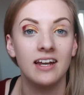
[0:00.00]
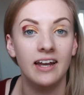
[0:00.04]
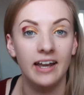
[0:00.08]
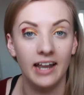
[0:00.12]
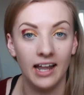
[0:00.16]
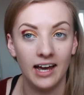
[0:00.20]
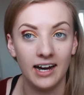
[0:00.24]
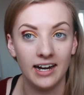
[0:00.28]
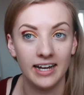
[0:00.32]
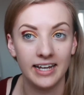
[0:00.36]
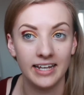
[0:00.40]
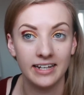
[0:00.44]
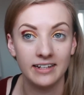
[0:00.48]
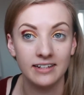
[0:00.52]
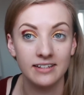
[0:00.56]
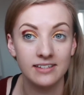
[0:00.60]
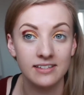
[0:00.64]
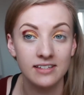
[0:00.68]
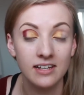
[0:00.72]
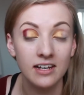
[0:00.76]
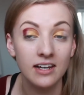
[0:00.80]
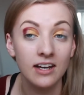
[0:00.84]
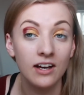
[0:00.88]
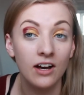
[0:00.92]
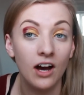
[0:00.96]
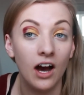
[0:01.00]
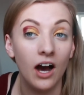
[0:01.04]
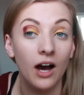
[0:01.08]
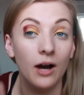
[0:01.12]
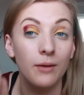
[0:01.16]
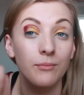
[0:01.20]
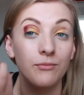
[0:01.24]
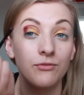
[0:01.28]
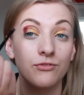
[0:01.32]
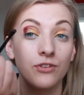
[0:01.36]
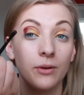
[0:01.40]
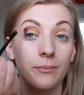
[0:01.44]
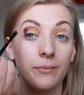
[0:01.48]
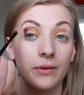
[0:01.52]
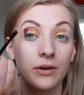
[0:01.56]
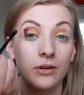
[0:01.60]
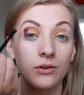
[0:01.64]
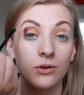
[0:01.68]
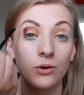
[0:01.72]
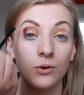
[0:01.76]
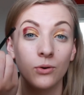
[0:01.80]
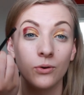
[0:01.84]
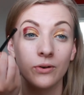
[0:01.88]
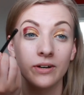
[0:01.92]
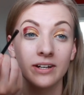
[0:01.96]
lines from the
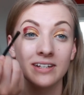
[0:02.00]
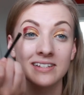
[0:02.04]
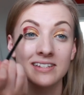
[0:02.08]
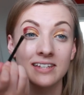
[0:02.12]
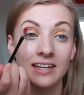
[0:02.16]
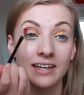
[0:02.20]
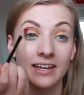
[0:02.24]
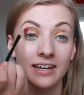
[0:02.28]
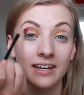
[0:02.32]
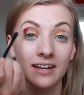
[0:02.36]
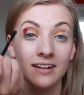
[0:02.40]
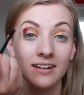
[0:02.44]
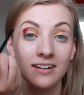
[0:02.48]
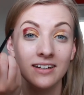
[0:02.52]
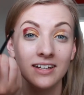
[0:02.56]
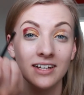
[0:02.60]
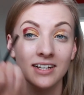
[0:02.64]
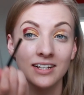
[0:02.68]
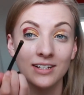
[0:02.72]
corners here.